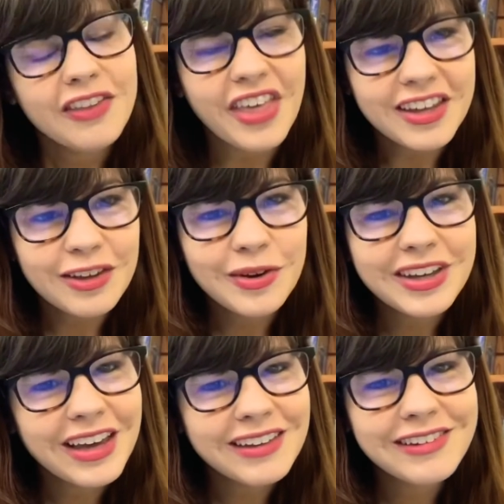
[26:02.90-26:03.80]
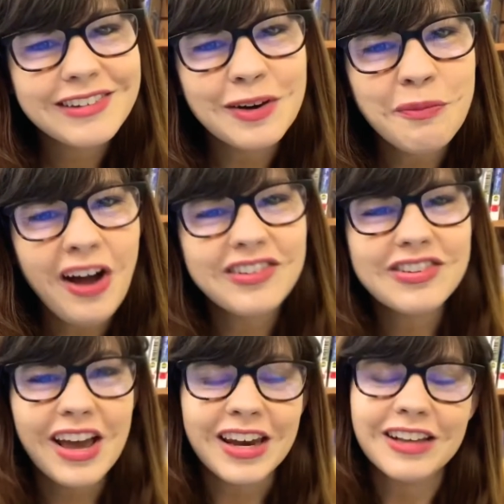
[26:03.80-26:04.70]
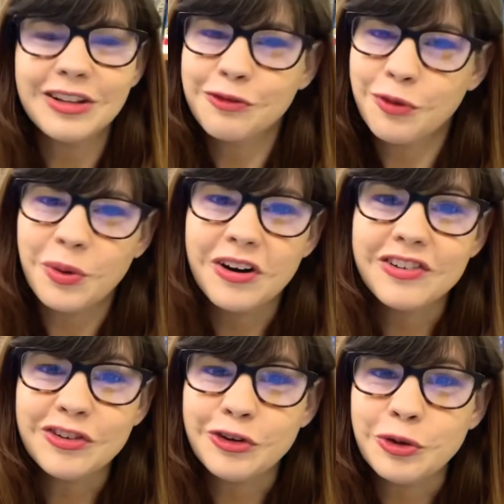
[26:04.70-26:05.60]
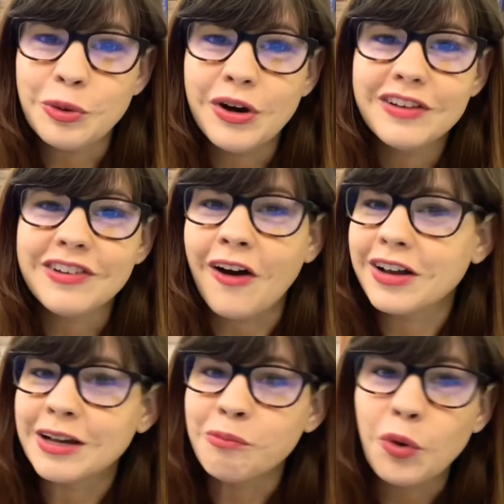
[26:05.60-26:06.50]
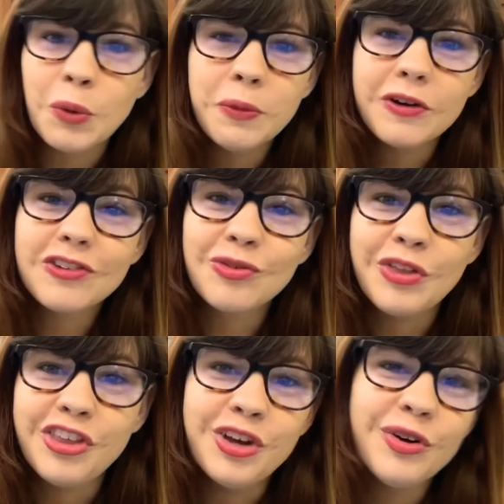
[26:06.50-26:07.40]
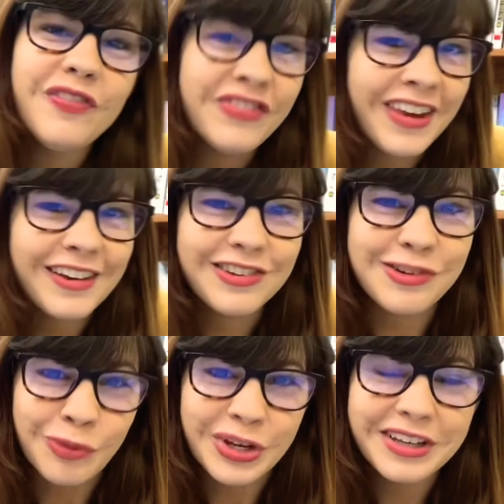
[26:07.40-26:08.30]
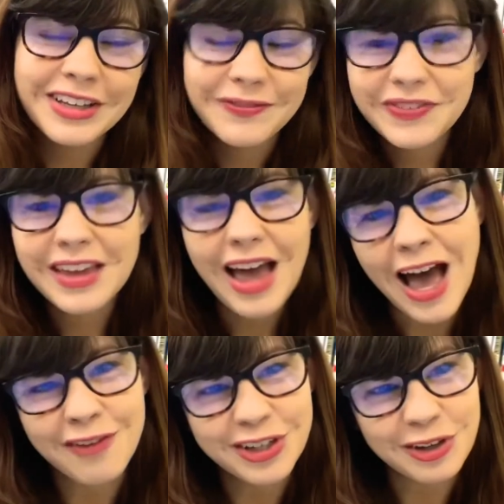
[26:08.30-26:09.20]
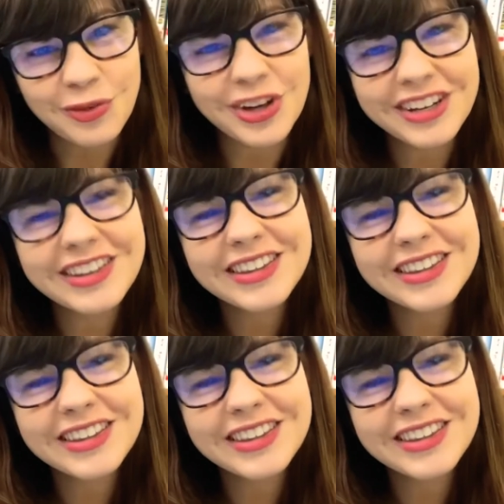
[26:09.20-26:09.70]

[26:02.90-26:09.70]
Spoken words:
Thank you again so much, and I look forward to talking more books with you next week. Have a good one.